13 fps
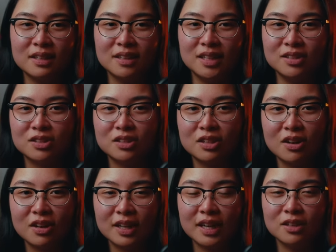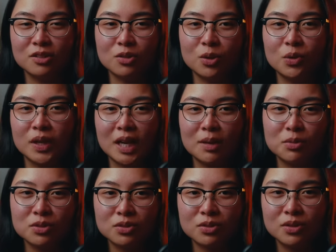in stock at his local camera
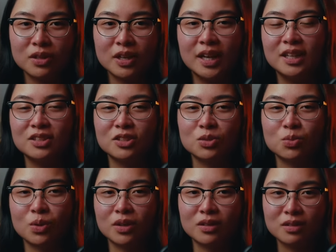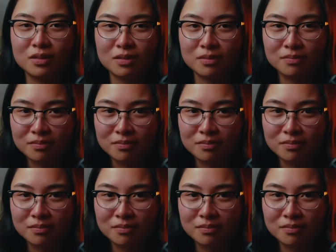store, and he just wanted to